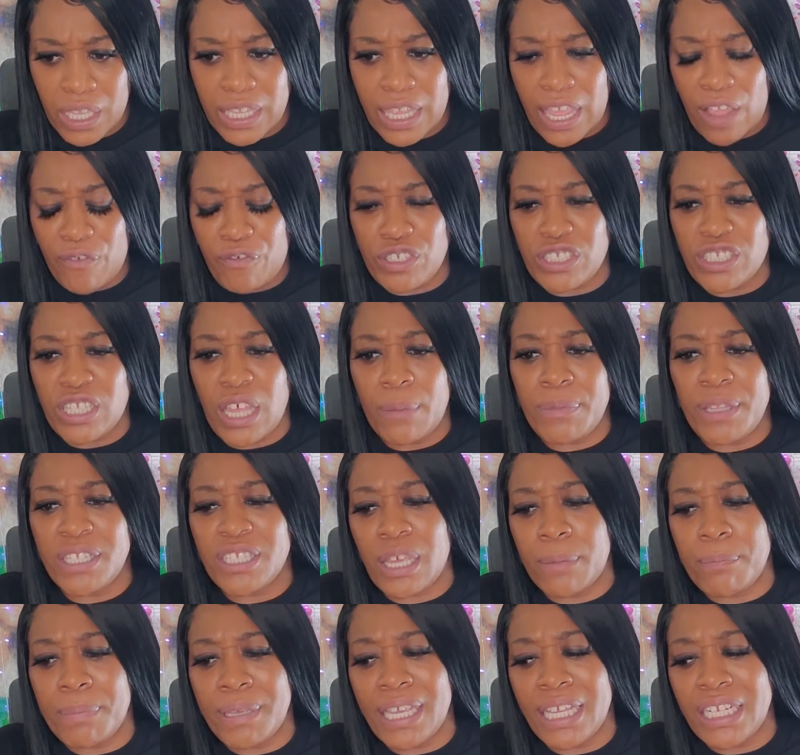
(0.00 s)
Yeah, for some,
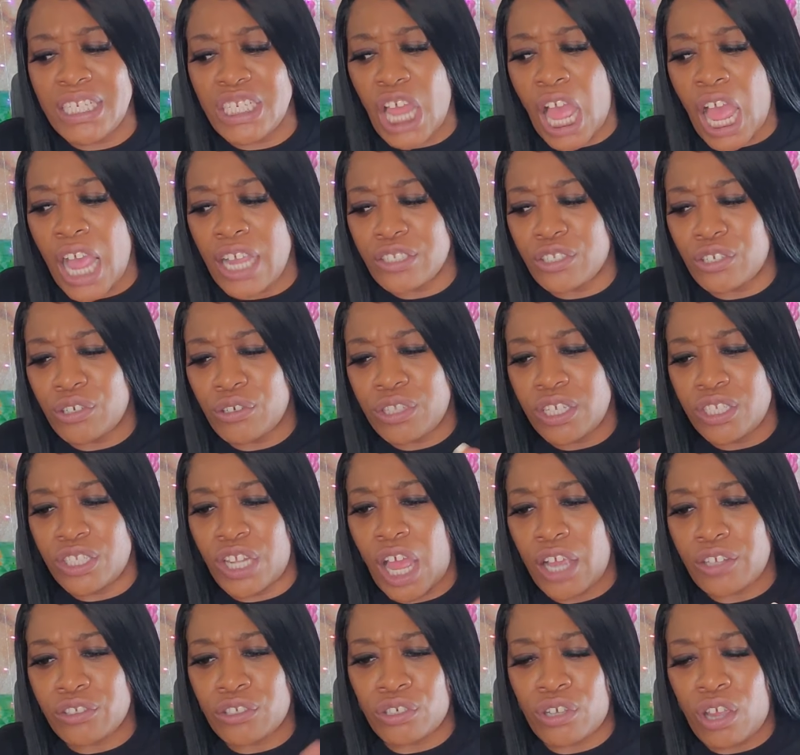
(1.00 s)
this could be a doctor. The
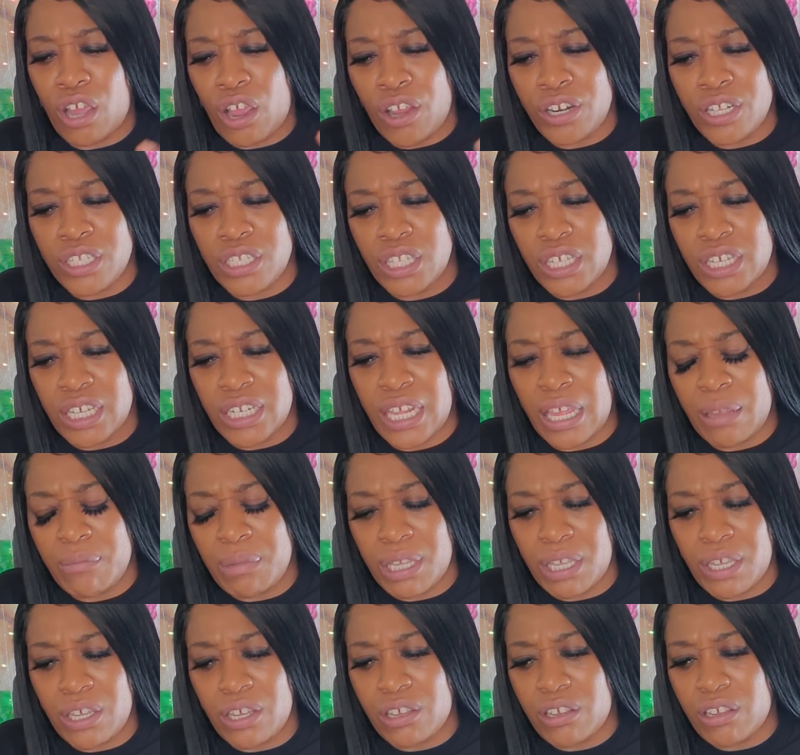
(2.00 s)
doctor card is looking at
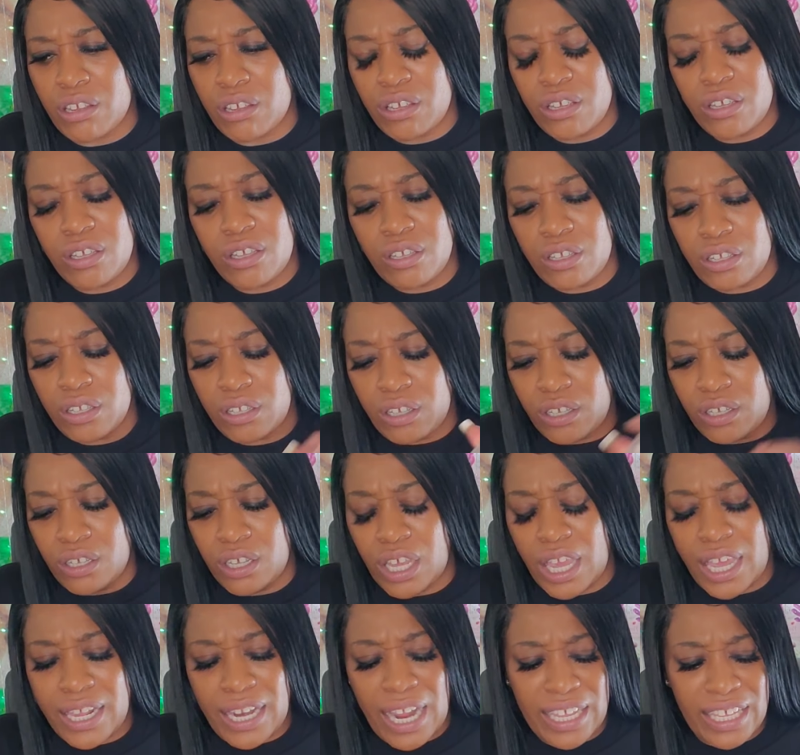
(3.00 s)
me here
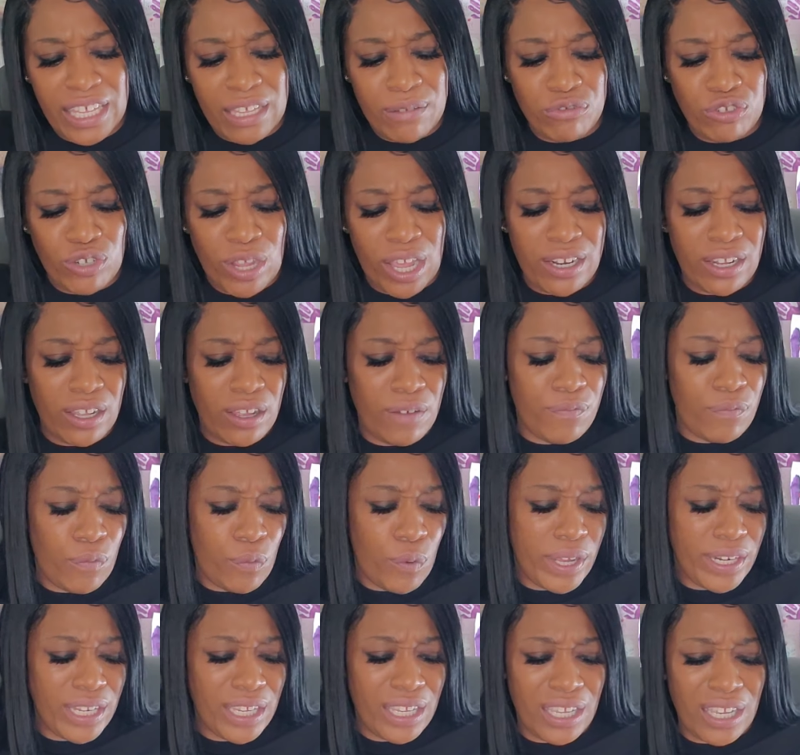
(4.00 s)
and I keep trying to
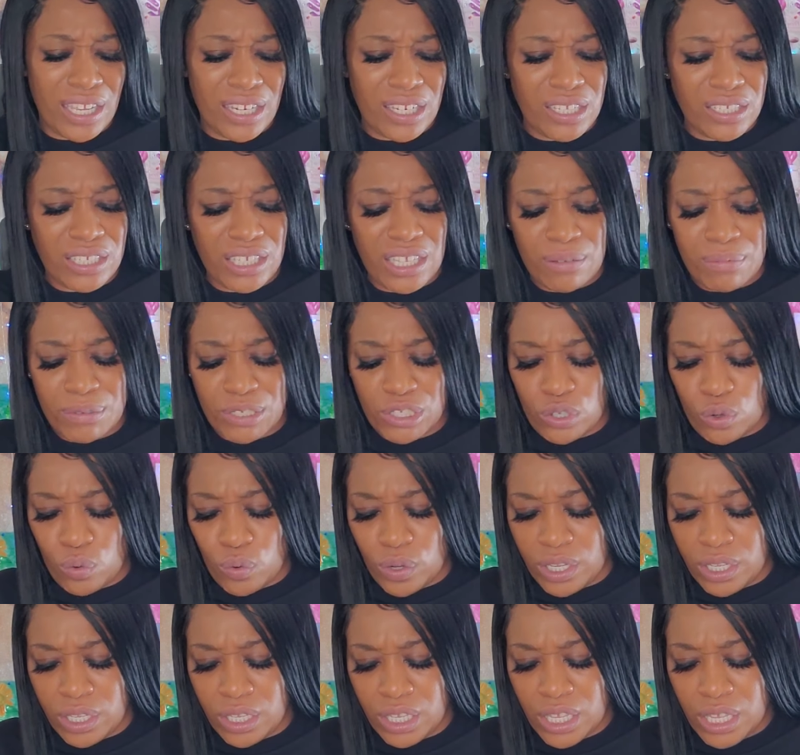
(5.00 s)
avoid it and it keeps
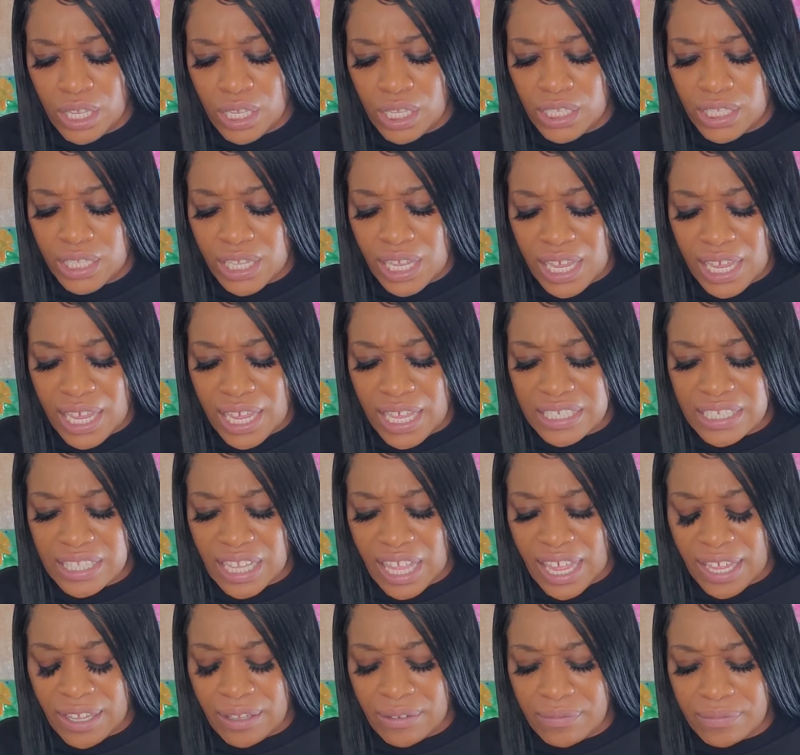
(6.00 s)
showing. Yeah, it's
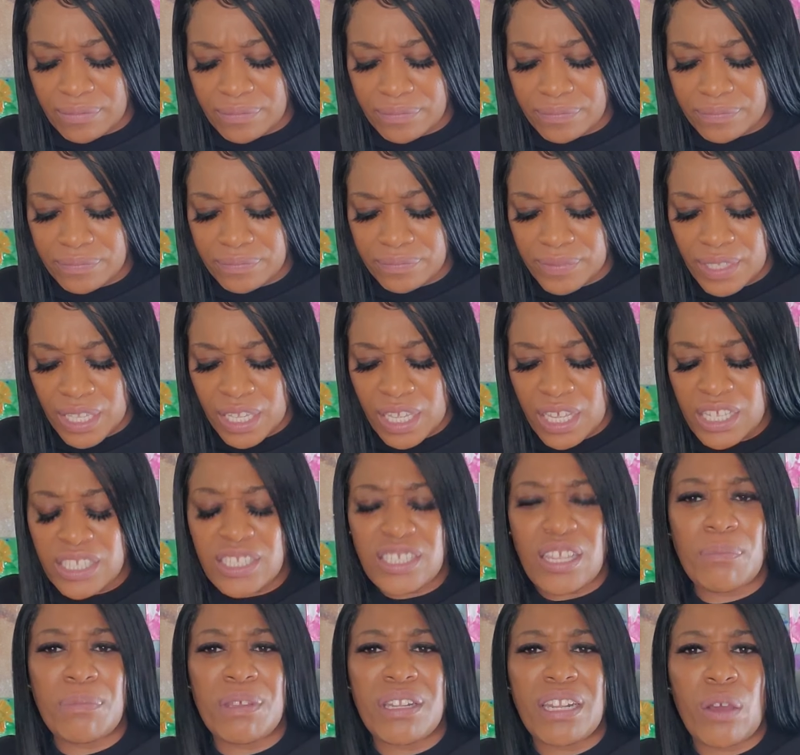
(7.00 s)
like
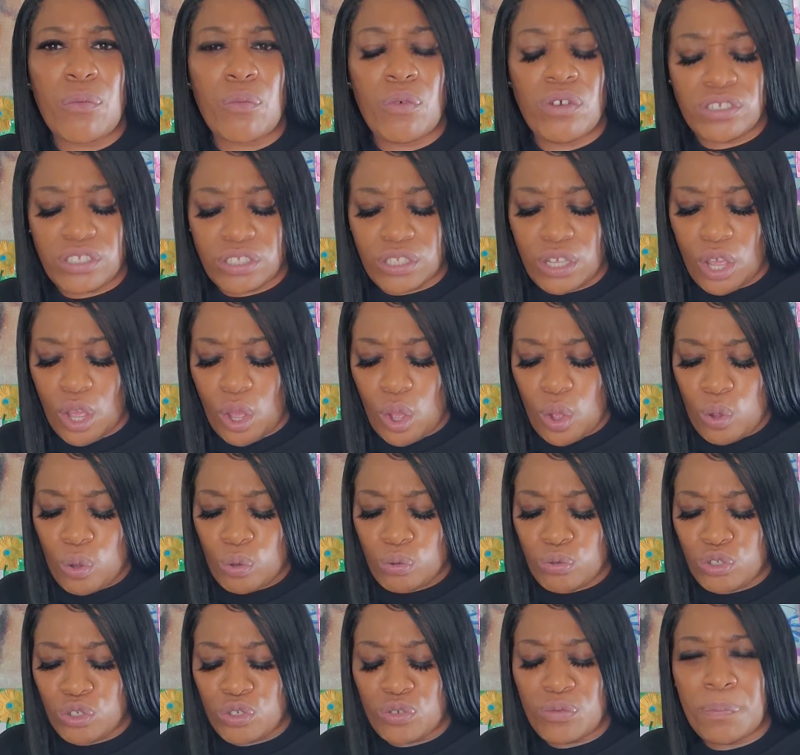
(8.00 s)
something that wants to
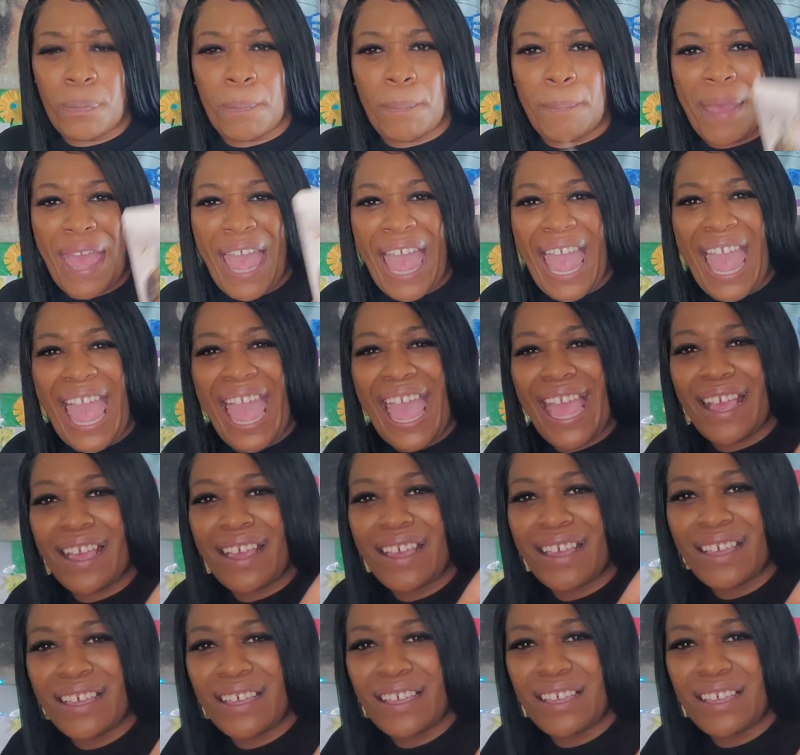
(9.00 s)
hold you back.